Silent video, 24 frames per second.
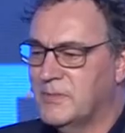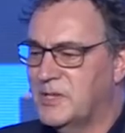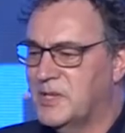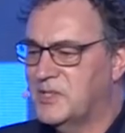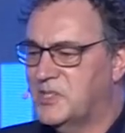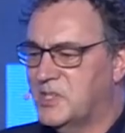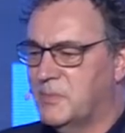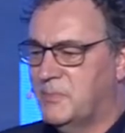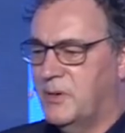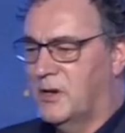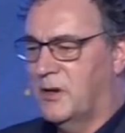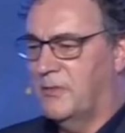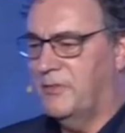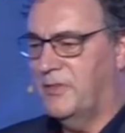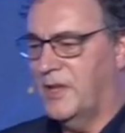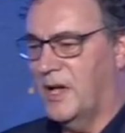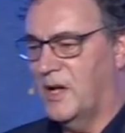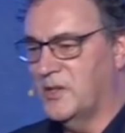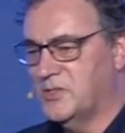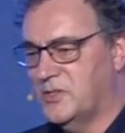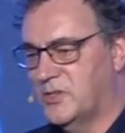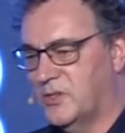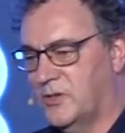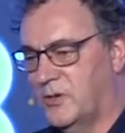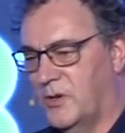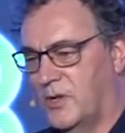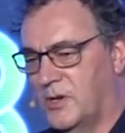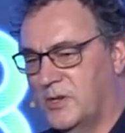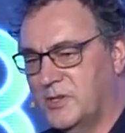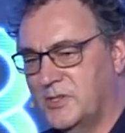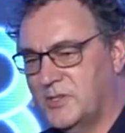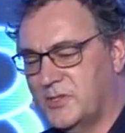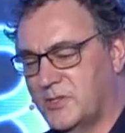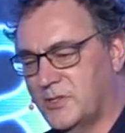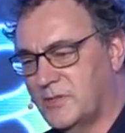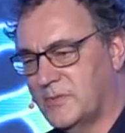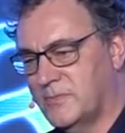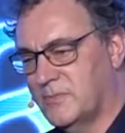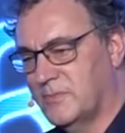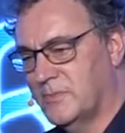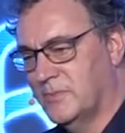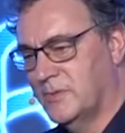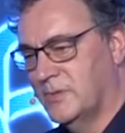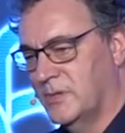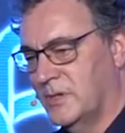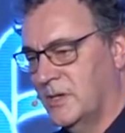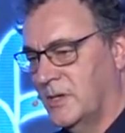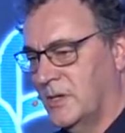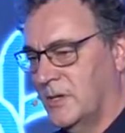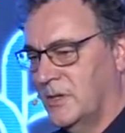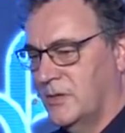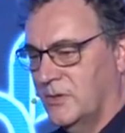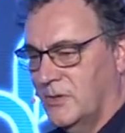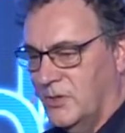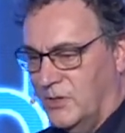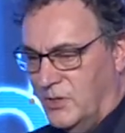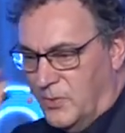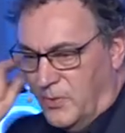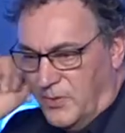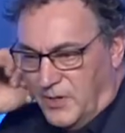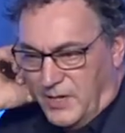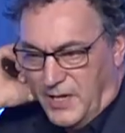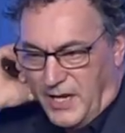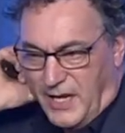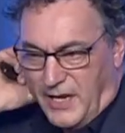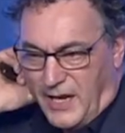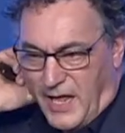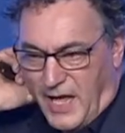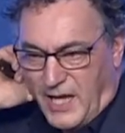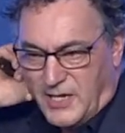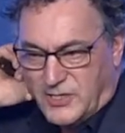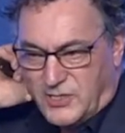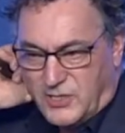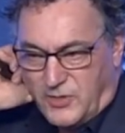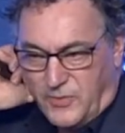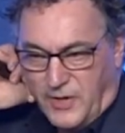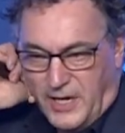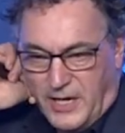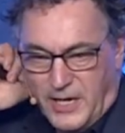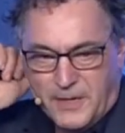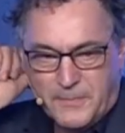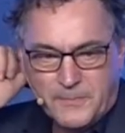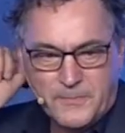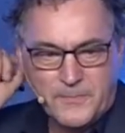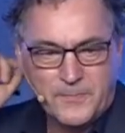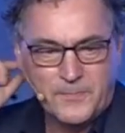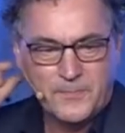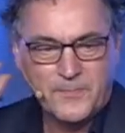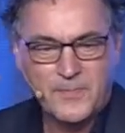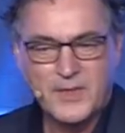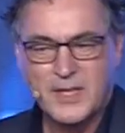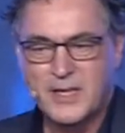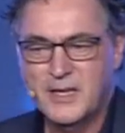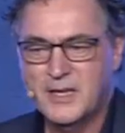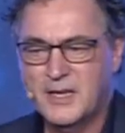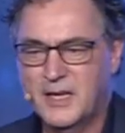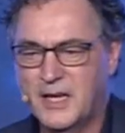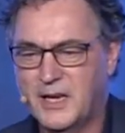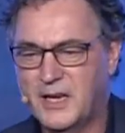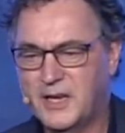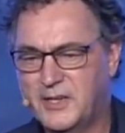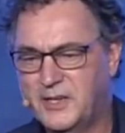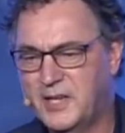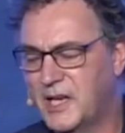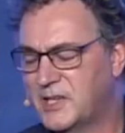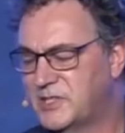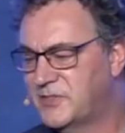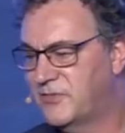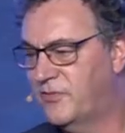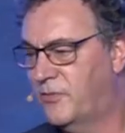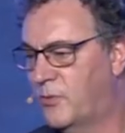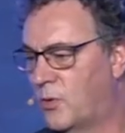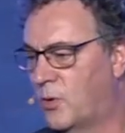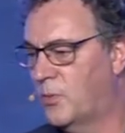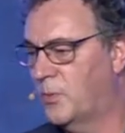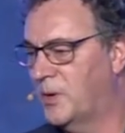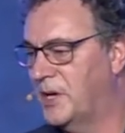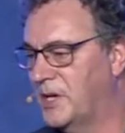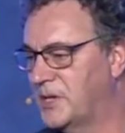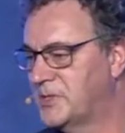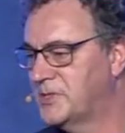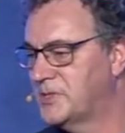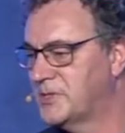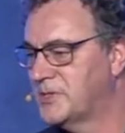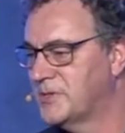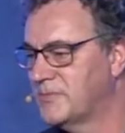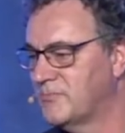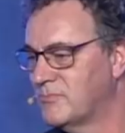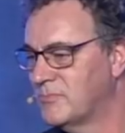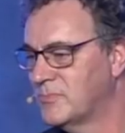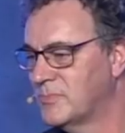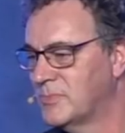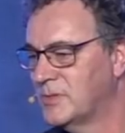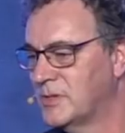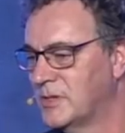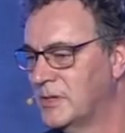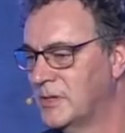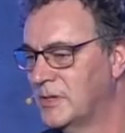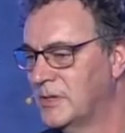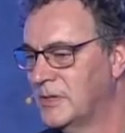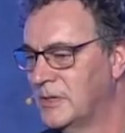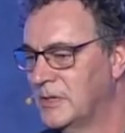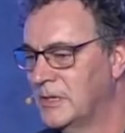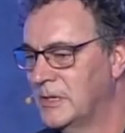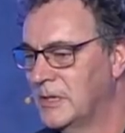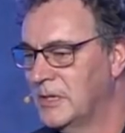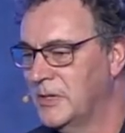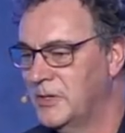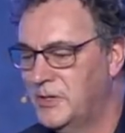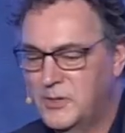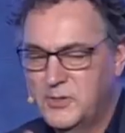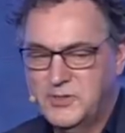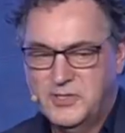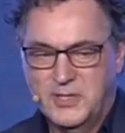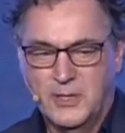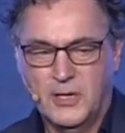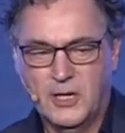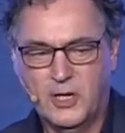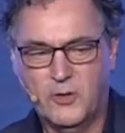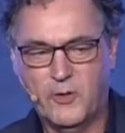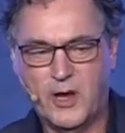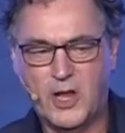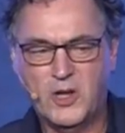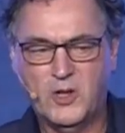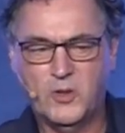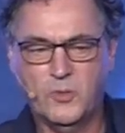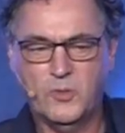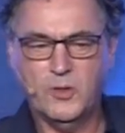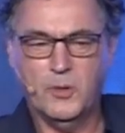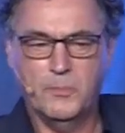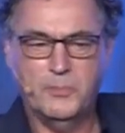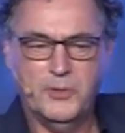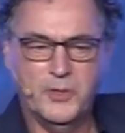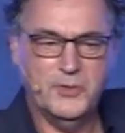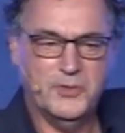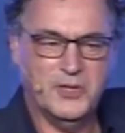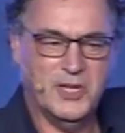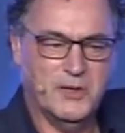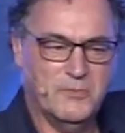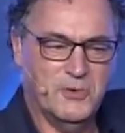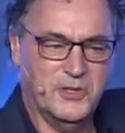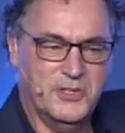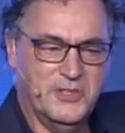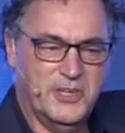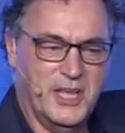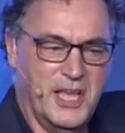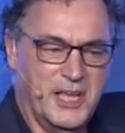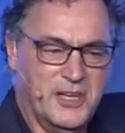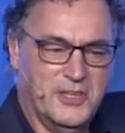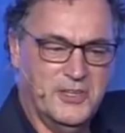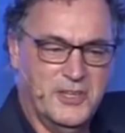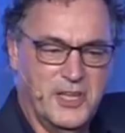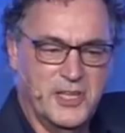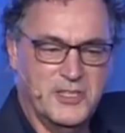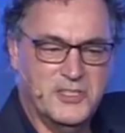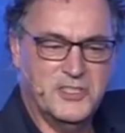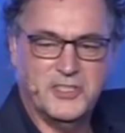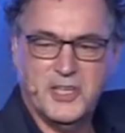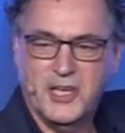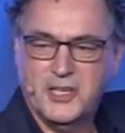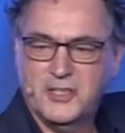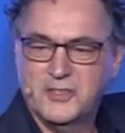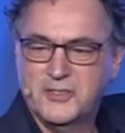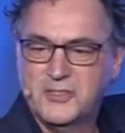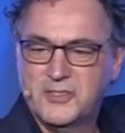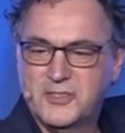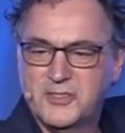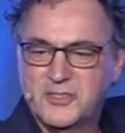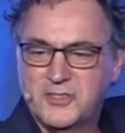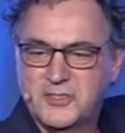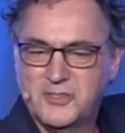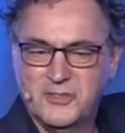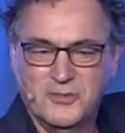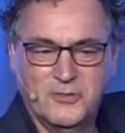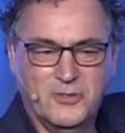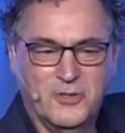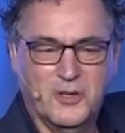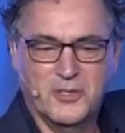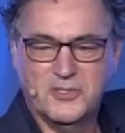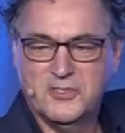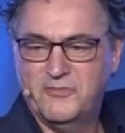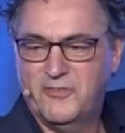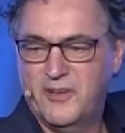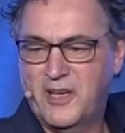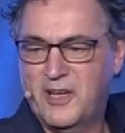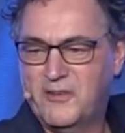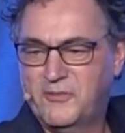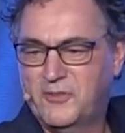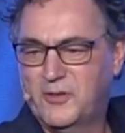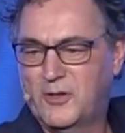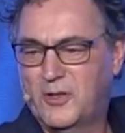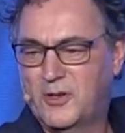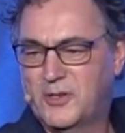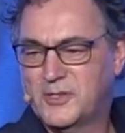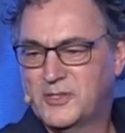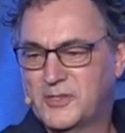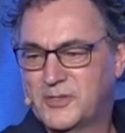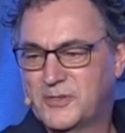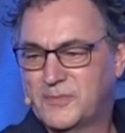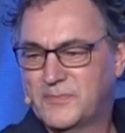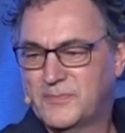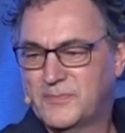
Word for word: it's about a thousand dollars to do a D N A screening, and it takes four weeks. Using a quantum computer, it would take ten seconds and cost five dollars.